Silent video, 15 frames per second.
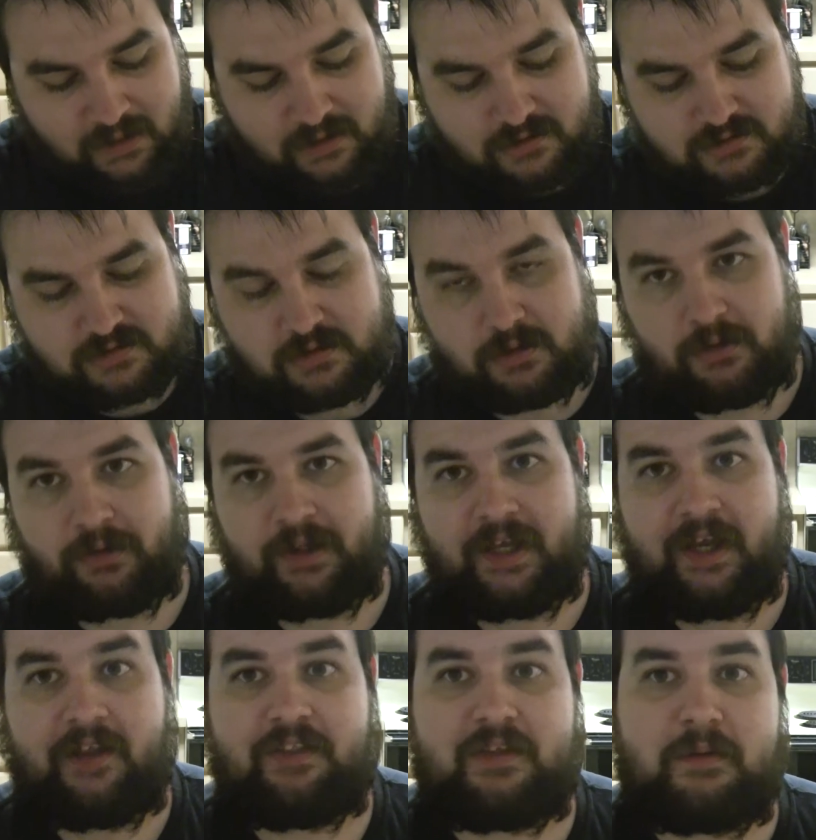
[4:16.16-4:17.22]
So
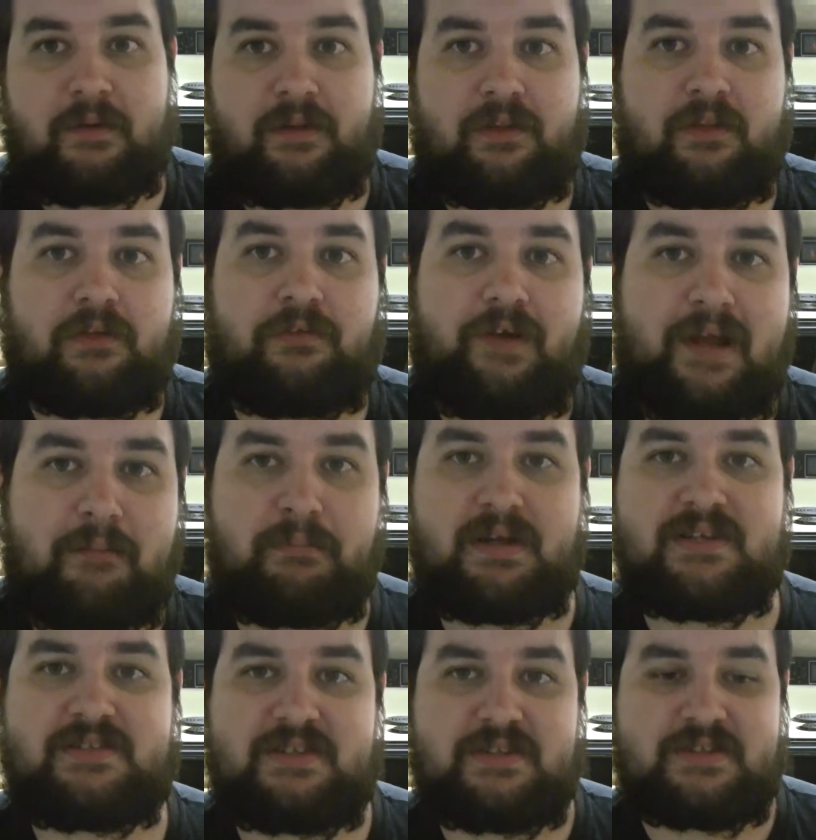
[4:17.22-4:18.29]
yeah, the land
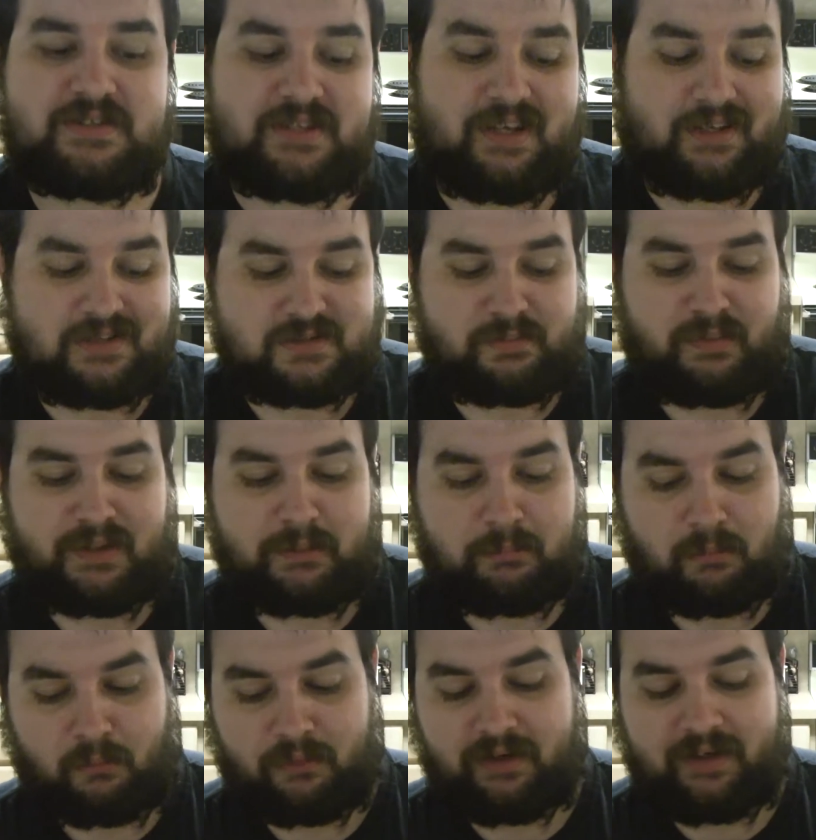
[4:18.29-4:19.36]
base in this deck is pretty
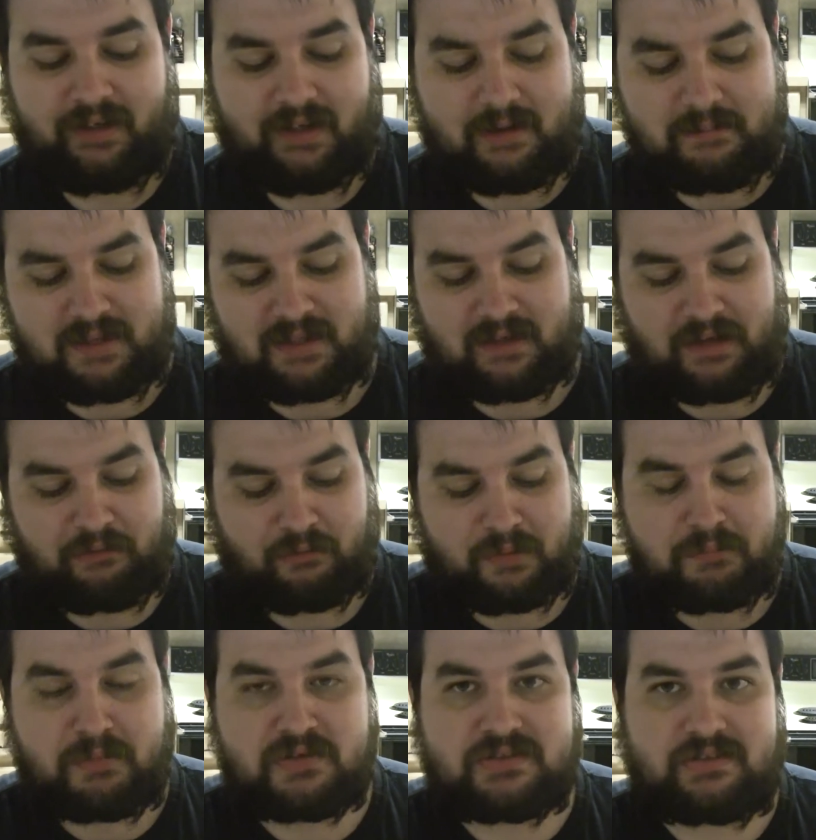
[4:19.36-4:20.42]
boring. I mean, I
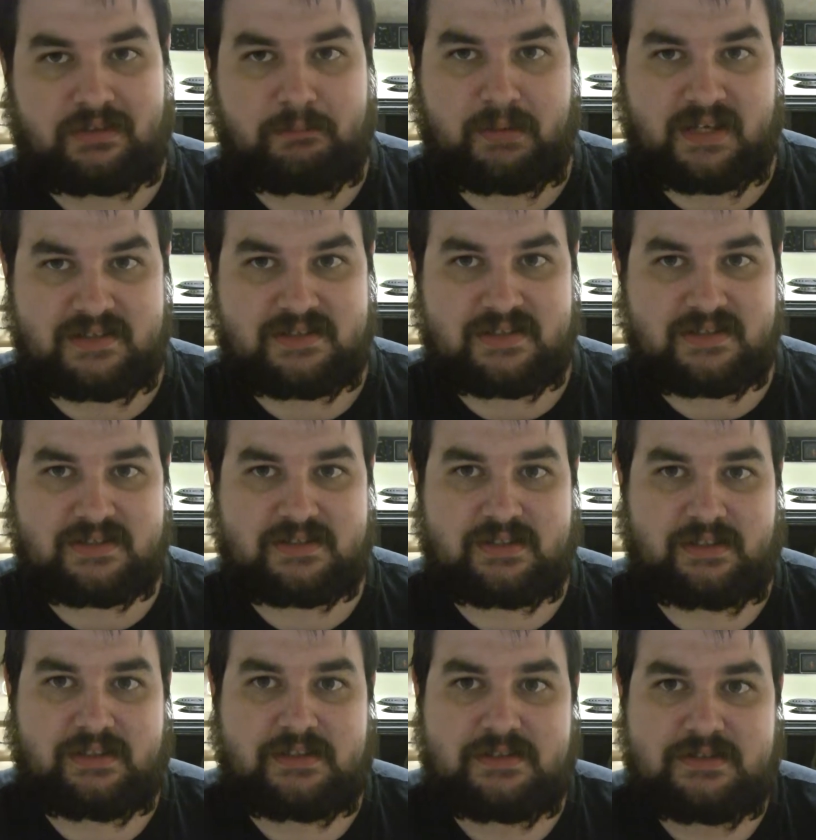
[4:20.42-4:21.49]
run mostly basics,
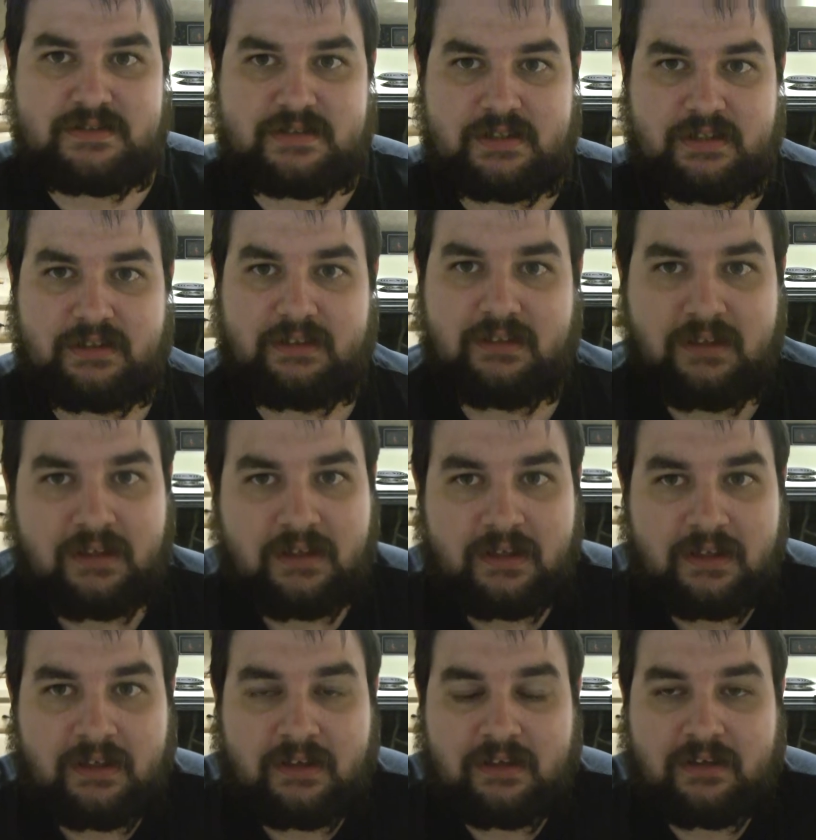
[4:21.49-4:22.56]
and
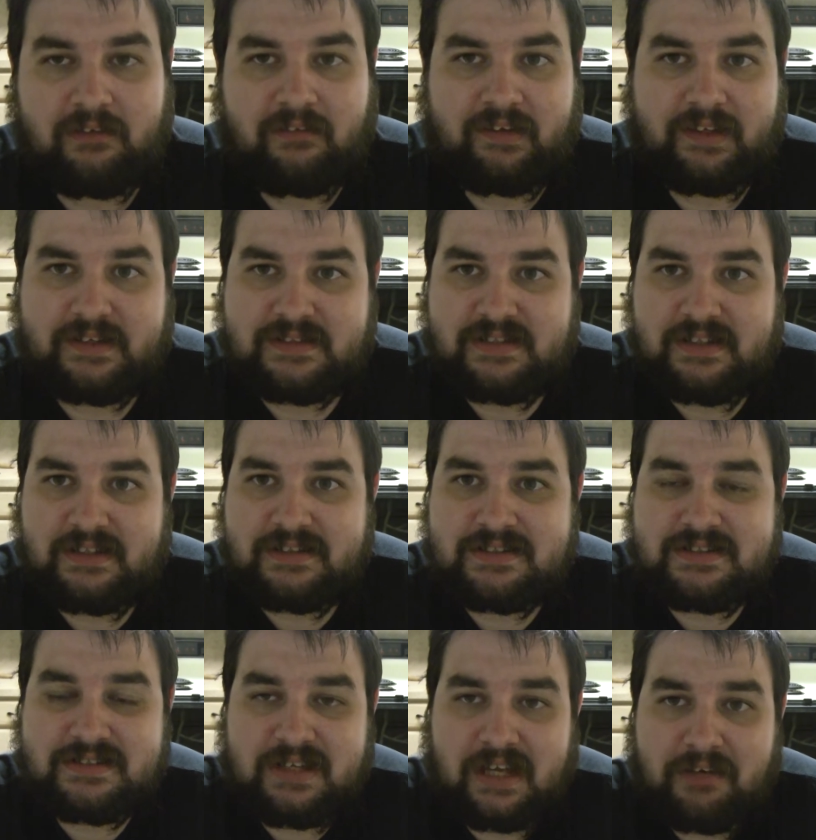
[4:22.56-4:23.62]
like I said, this
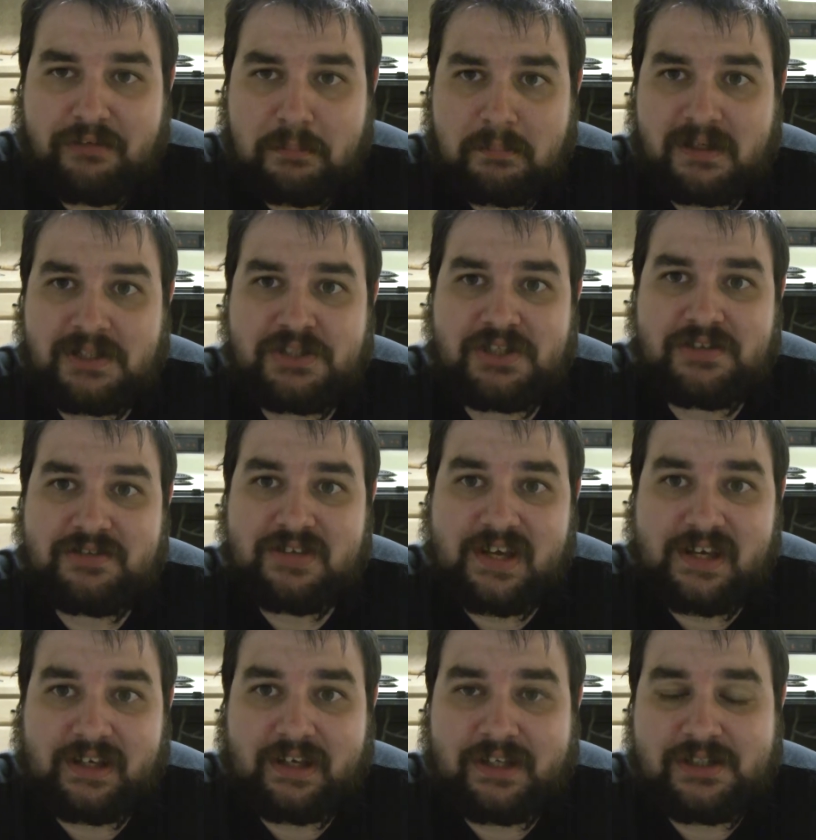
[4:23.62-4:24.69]
is kind of a budget deck.